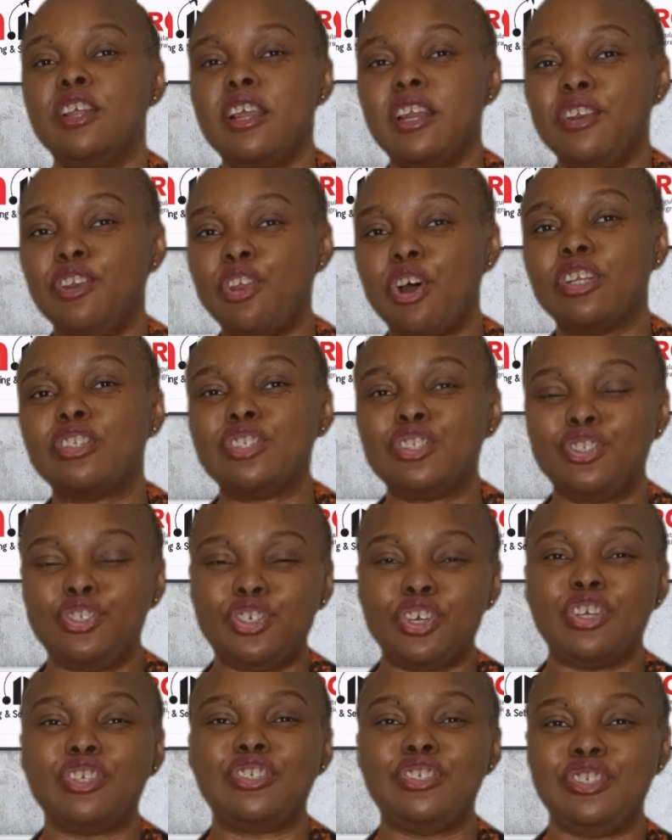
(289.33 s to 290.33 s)
Not
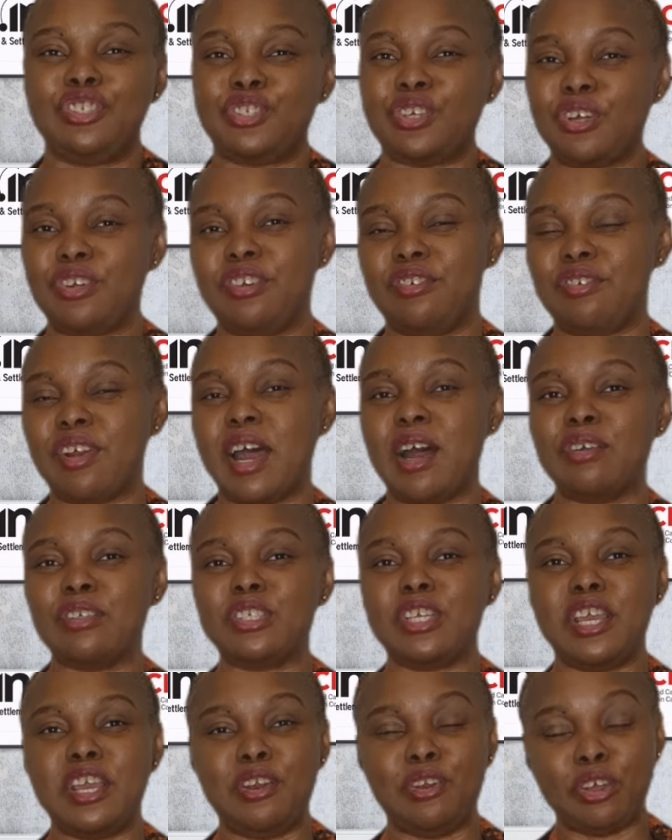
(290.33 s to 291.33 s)
just the study
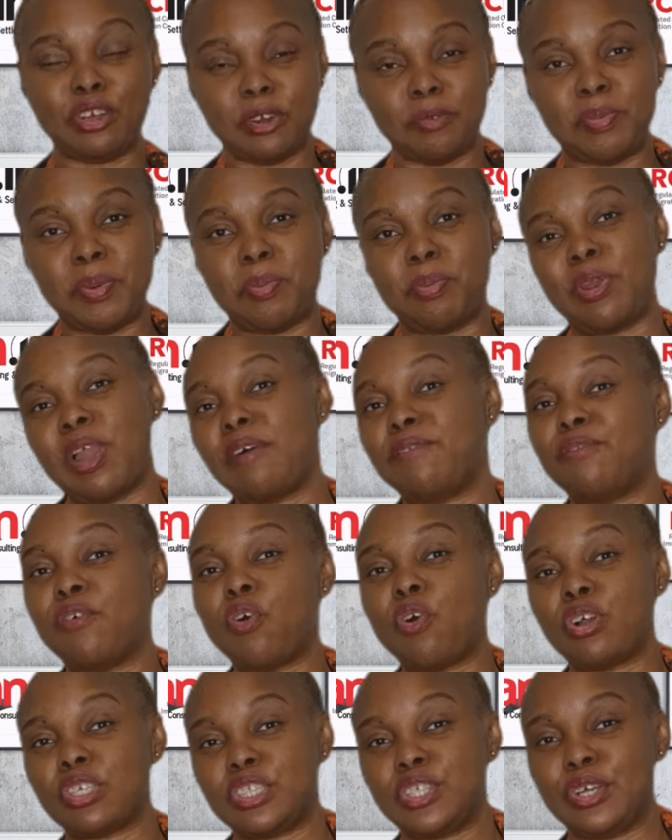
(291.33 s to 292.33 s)
route. A lot of people are
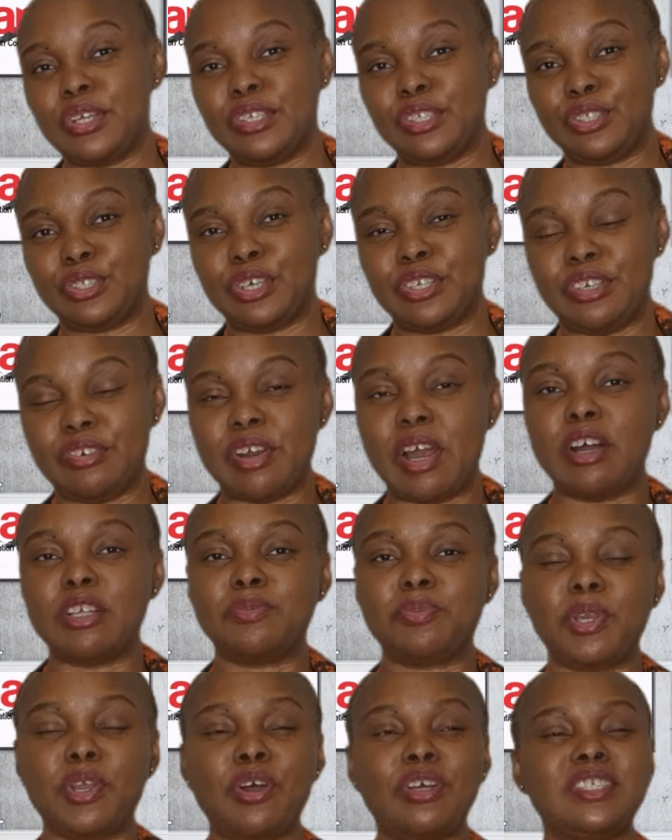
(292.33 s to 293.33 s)
focusing on the study
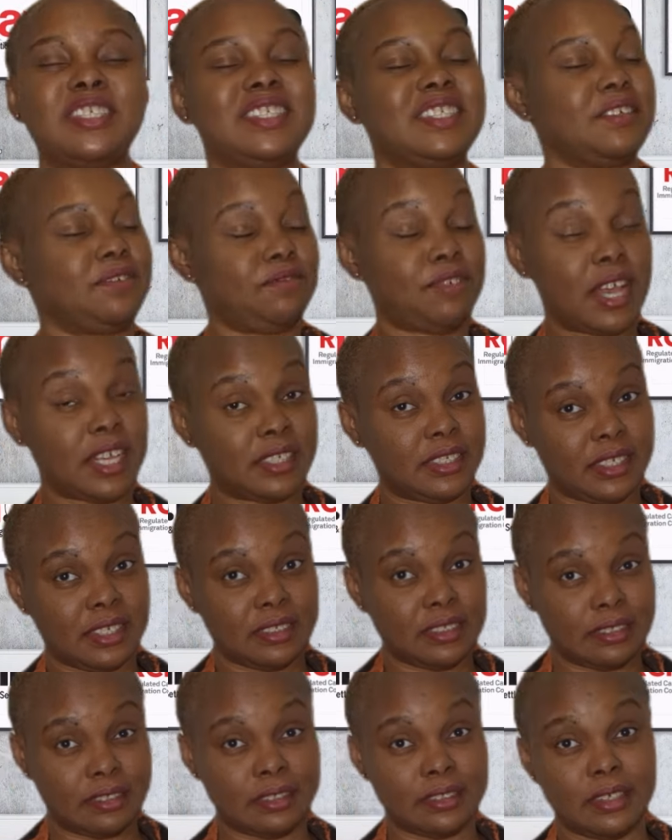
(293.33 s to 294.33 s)
route because it's the
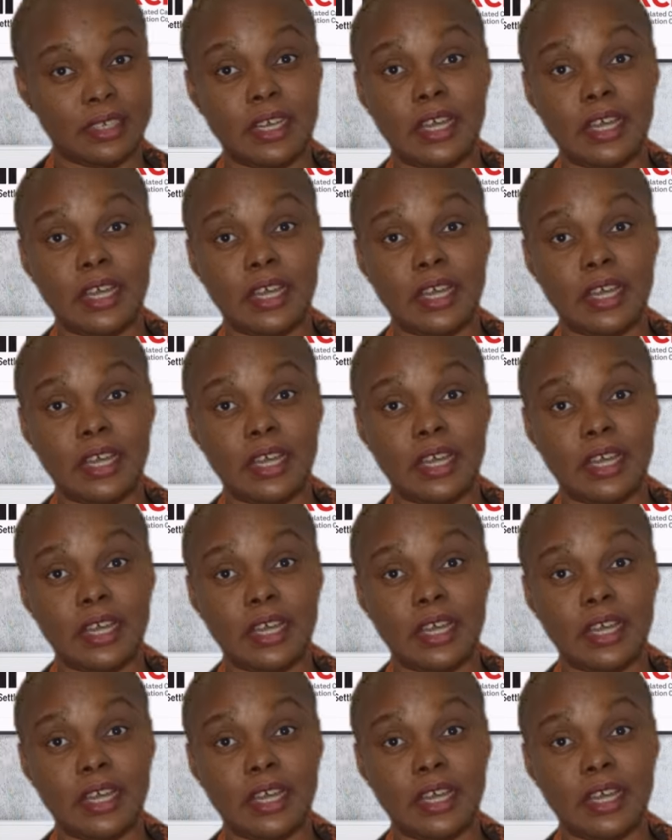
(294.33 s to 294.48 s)
fastest